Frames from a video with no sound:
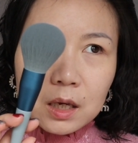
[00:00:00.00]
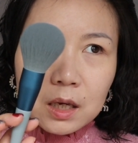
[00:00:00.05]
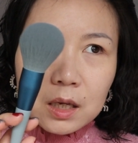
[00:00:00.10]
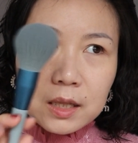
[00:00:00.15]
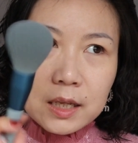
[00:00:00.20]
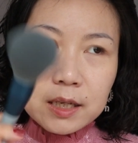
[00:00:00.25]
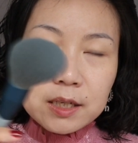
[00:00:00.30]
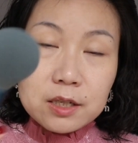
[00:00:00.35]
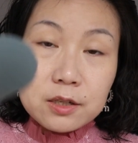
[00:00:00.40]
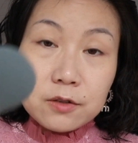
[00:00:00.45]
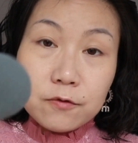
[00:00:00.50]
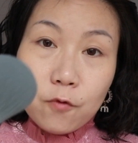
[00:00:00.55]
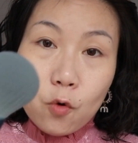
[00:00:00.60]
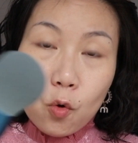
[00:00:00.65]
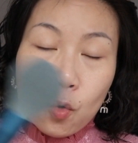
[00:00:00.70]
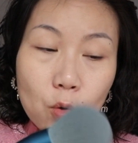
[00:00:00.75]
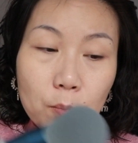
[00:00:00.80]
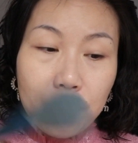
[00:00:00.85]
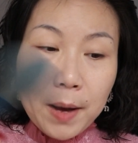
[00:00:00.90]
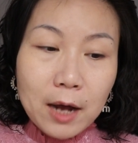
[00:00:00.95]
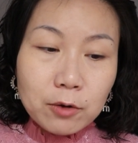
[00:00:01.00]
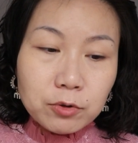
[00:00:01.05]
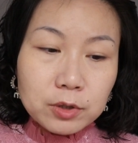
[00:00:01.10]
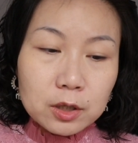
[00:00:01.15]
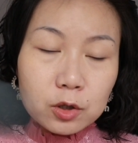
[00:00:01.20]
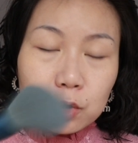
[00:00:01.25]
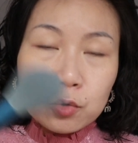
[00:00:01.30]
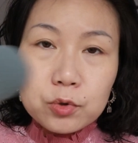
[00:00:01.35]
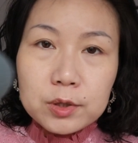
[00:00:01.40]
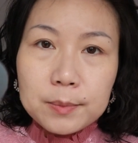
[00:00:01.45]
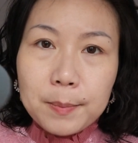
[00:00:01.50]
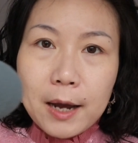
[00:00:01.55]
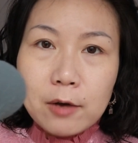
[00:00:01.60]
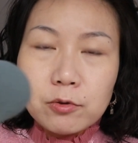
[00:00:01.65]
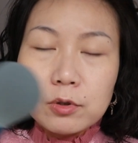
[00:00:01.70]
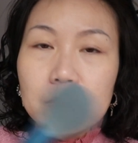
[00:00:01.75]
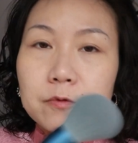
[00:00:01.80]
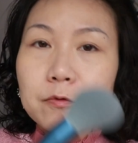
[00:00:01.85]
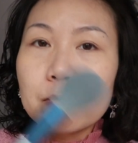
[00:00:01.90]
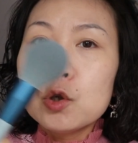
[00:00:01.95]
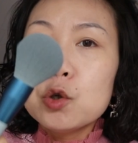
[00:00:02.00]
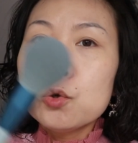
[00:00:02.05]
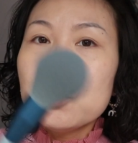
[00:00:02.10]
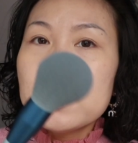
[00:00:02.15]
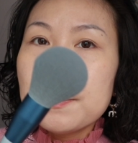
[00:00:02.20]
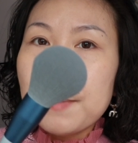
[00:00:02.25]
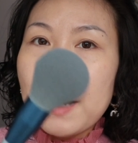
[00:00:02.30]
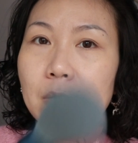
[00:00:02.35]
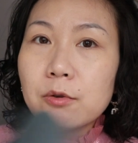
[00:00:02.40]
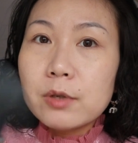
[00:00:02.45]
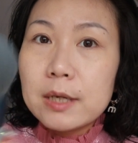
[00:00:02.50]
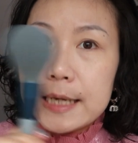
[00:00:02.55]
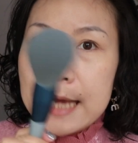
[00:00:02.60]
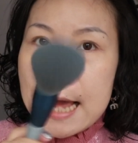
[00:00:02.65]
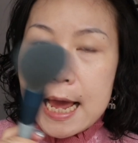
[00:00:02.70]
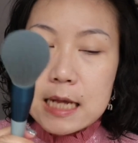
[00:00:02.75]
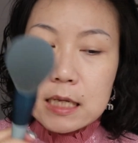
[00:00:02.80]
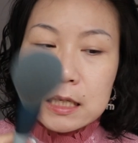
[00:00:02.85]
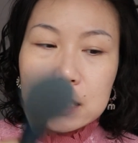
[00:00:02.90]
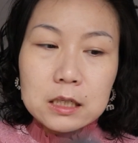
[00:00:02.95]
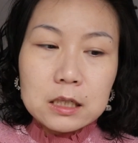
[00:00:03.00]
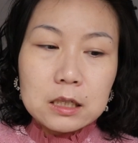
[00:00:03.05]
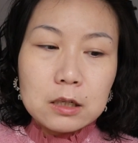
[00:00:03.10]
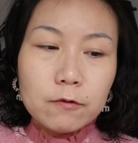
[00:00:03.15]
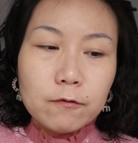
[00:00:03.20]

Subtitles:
This is for powder, loose powder. For loose powder, yes.